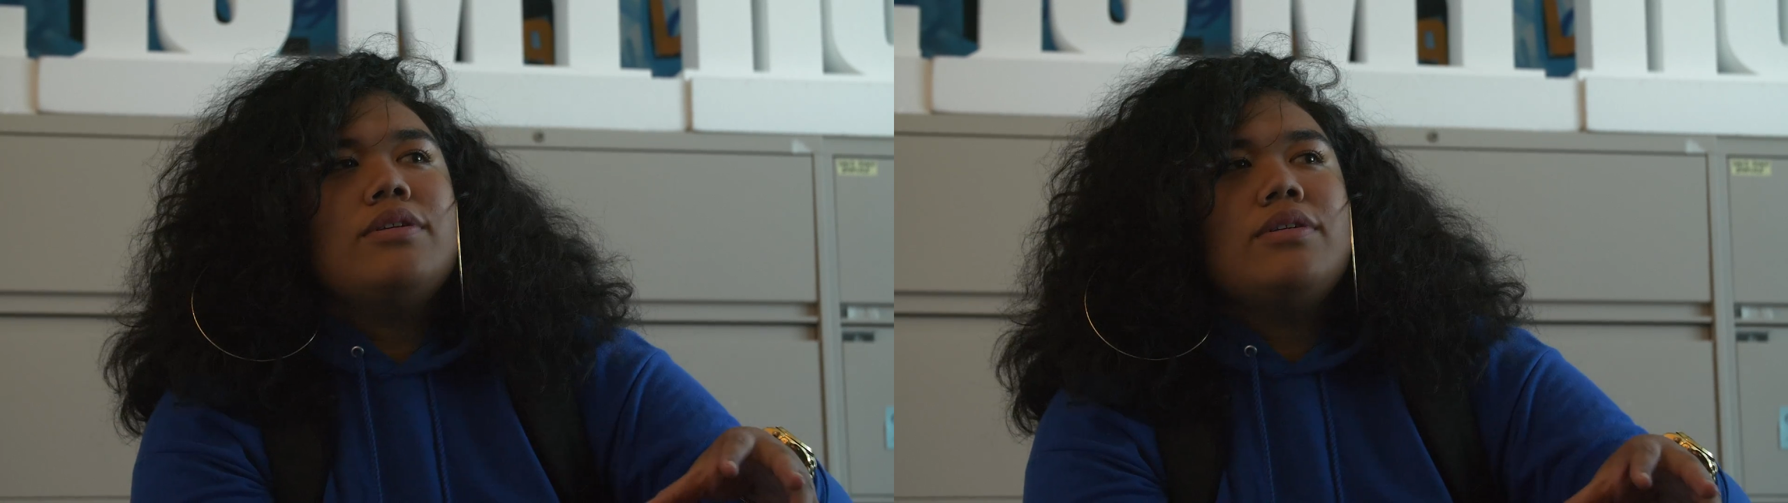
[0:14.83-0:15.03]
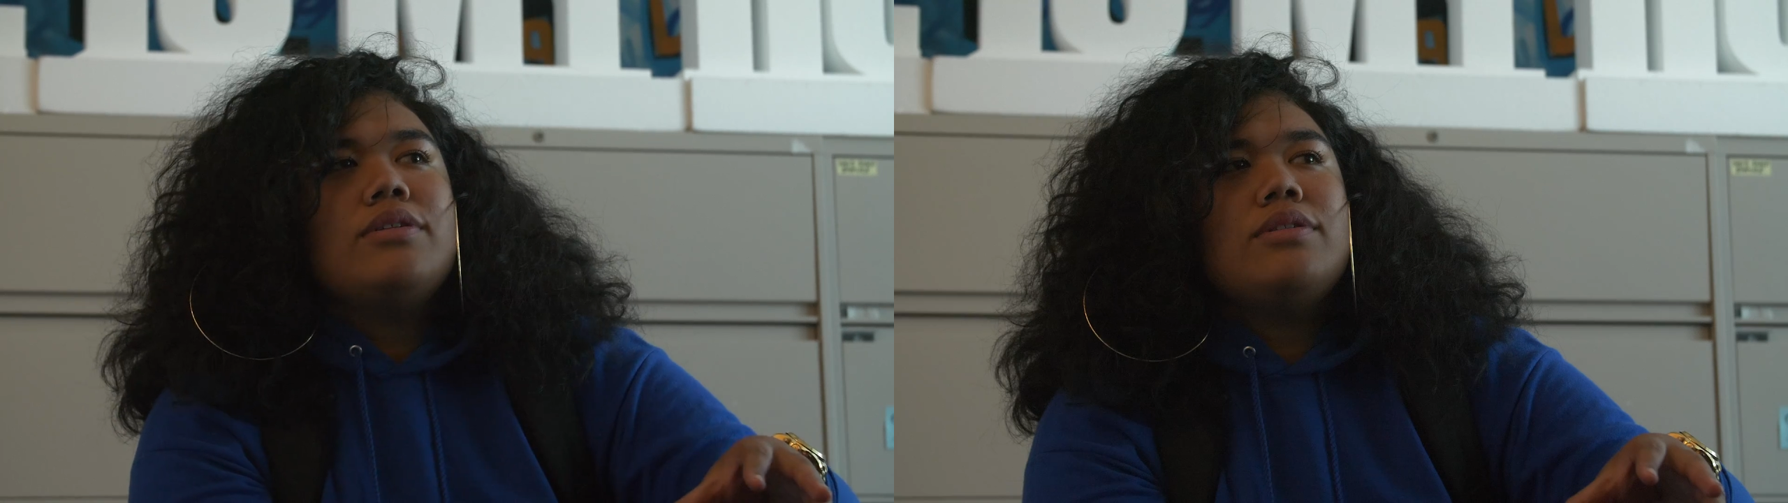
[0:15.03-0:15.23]

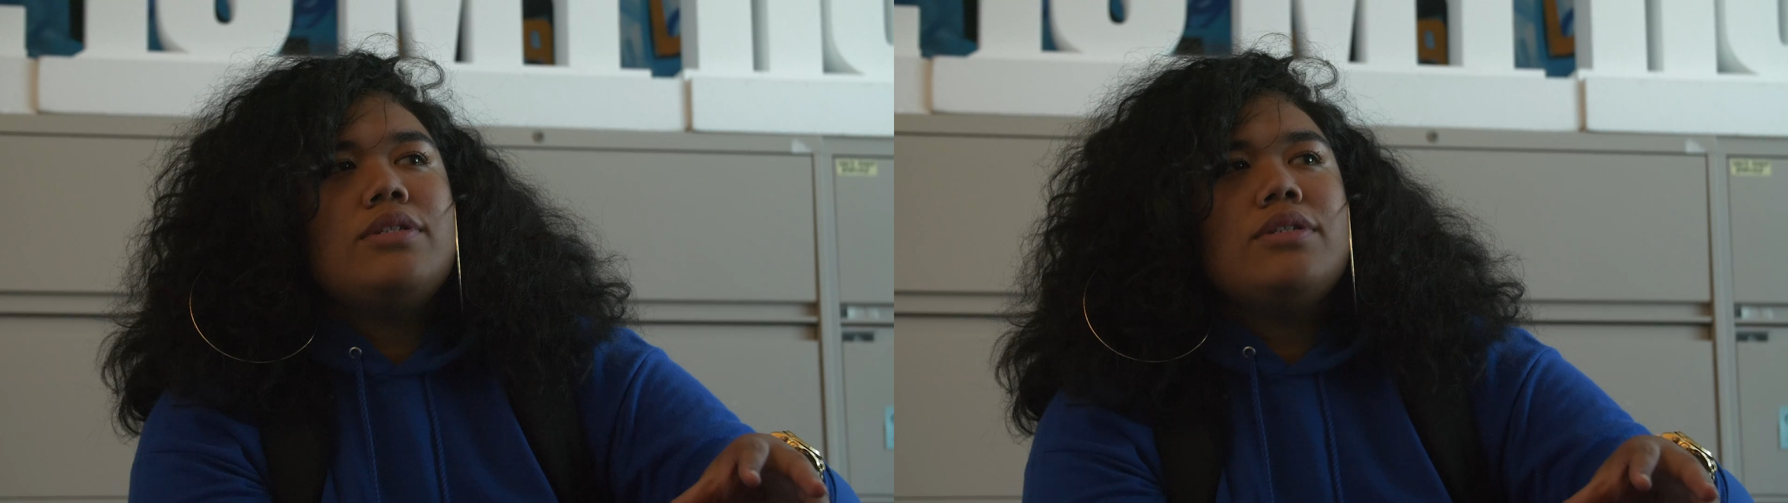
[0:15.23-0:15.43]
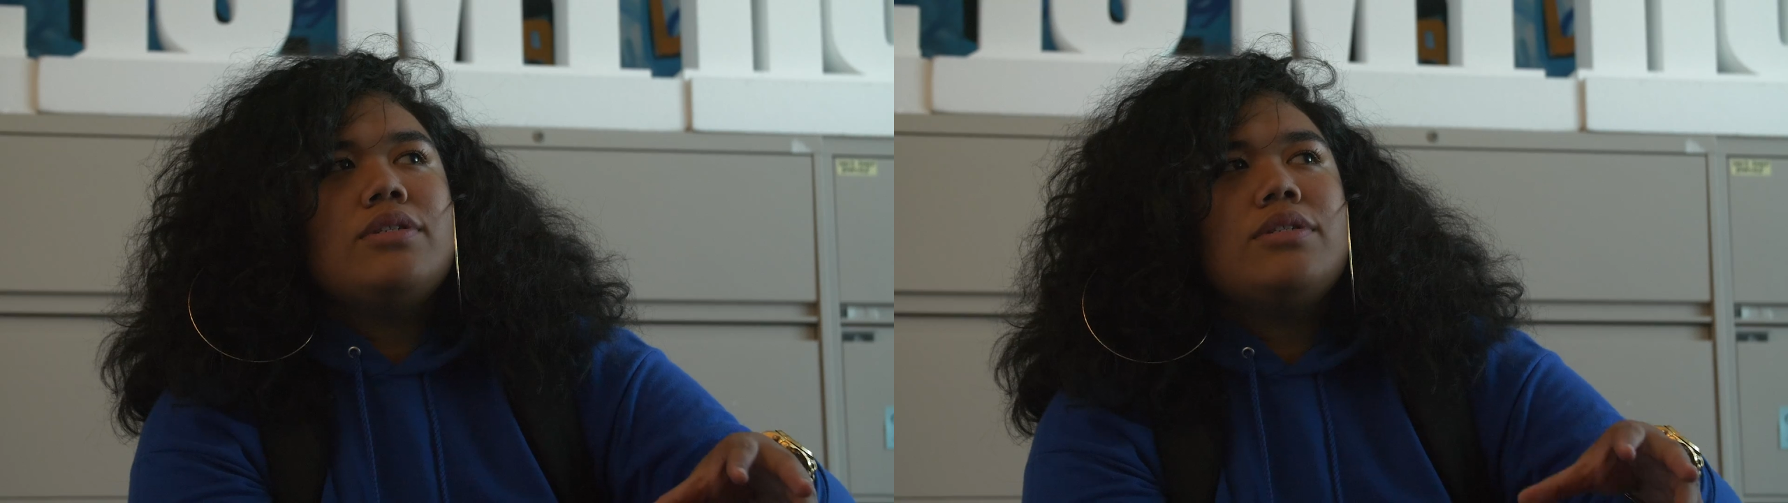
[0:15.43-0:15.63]

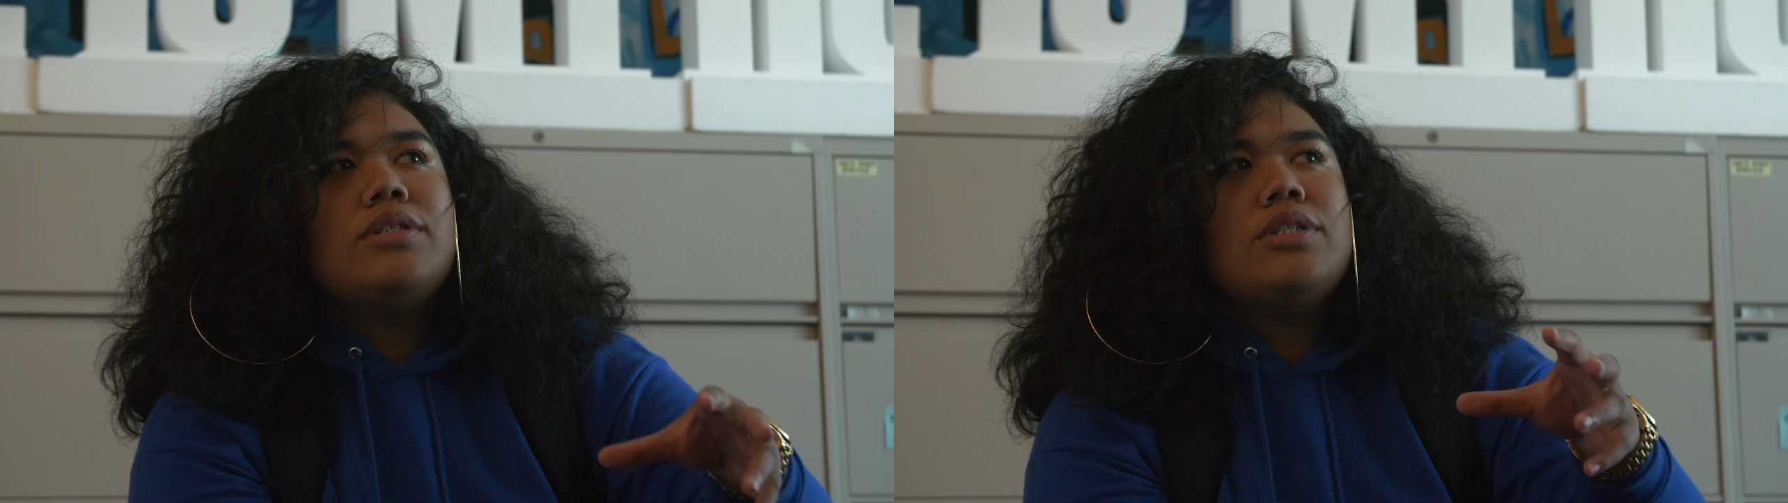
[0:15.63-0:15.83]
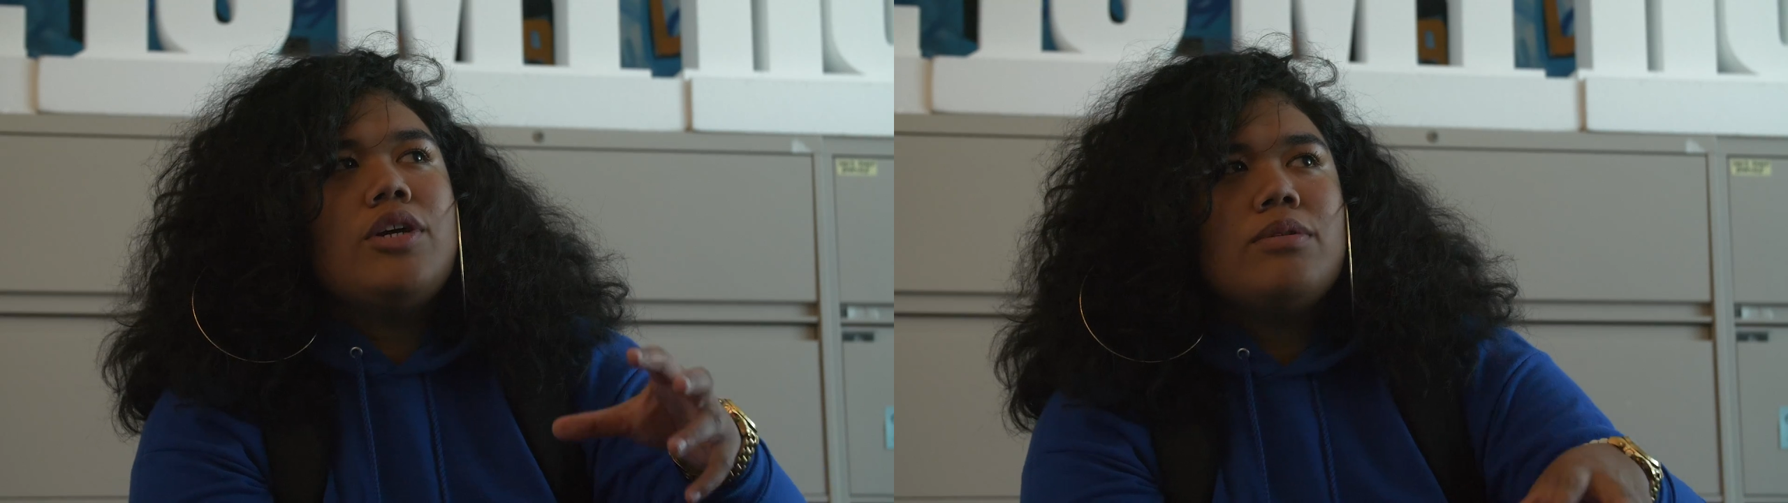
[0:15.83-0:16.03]

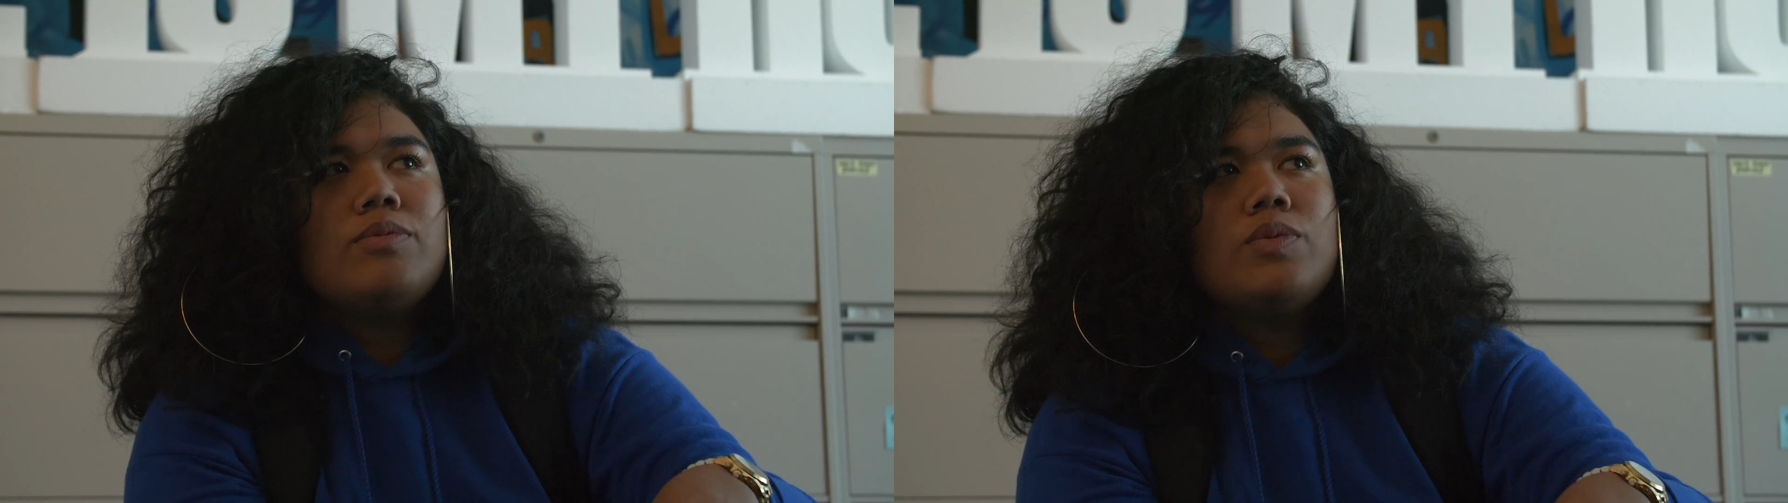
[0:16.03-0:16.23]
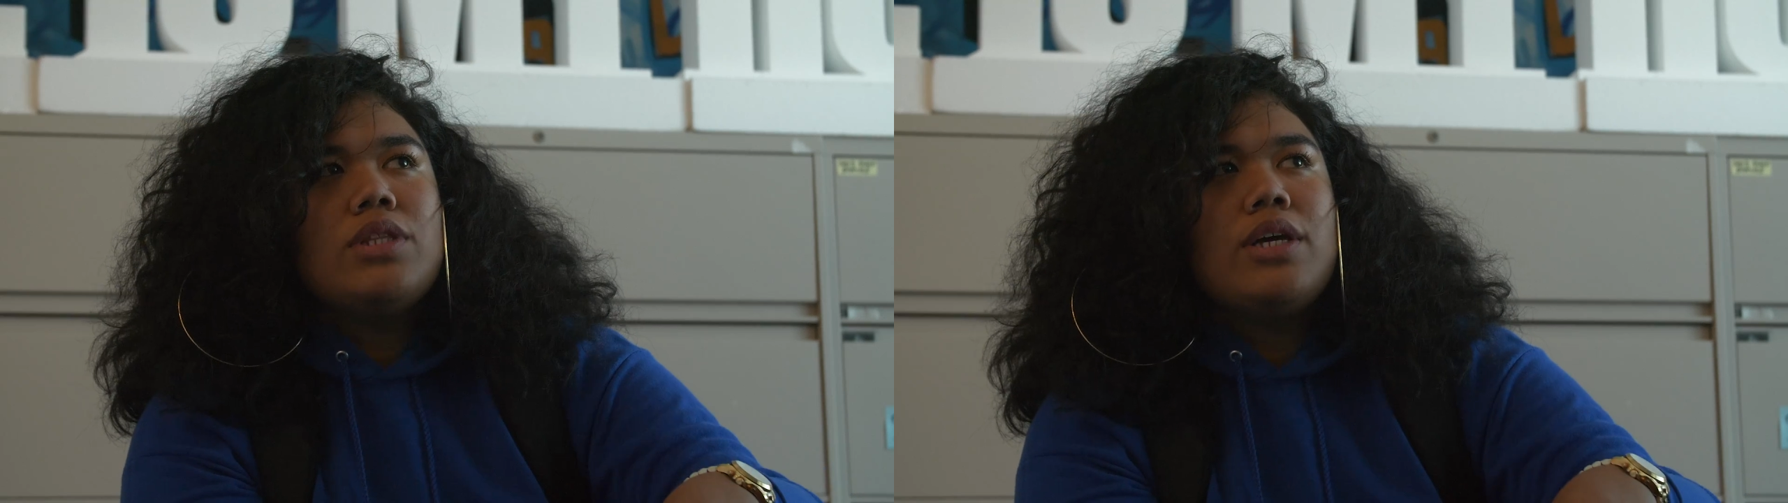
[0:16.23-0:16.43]
to
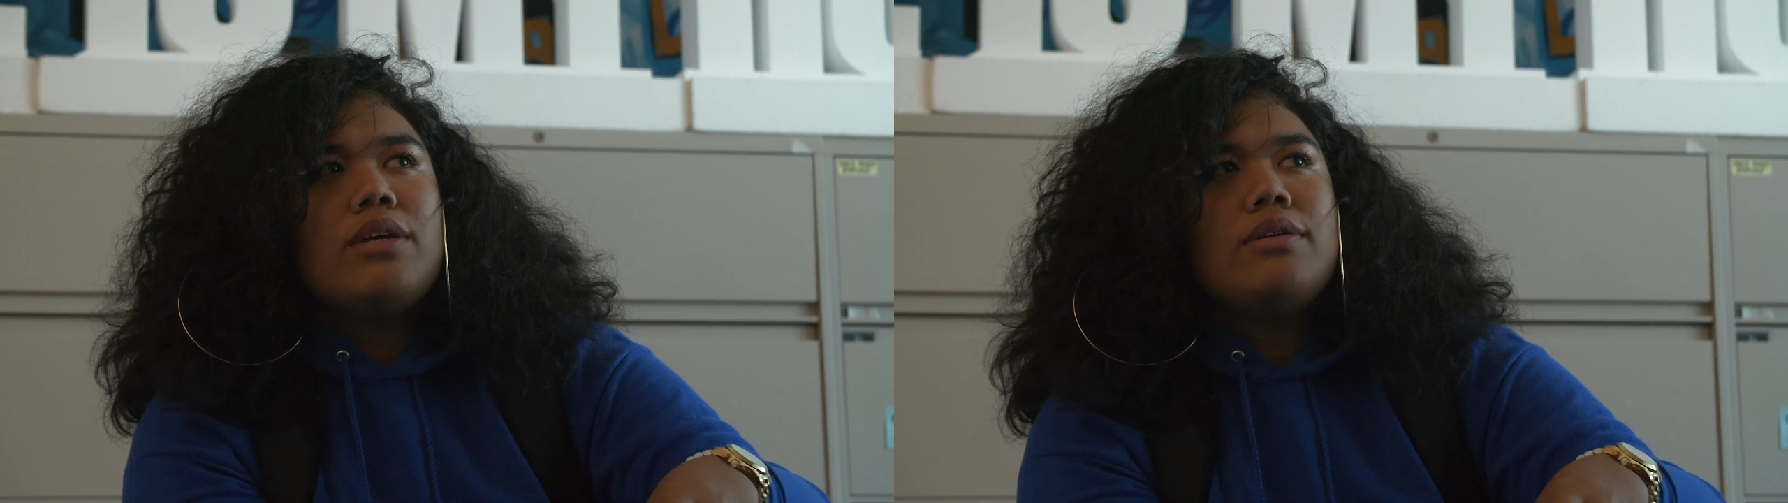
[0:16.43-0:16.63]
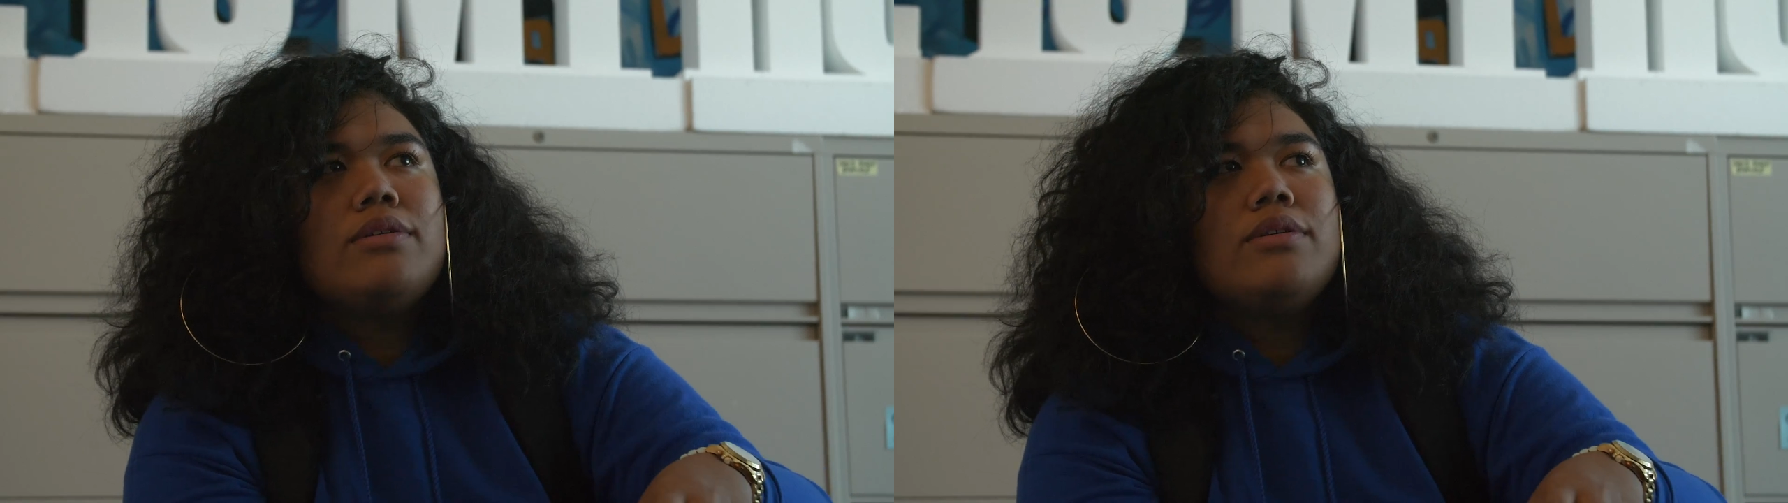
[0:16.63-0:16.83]
terms with like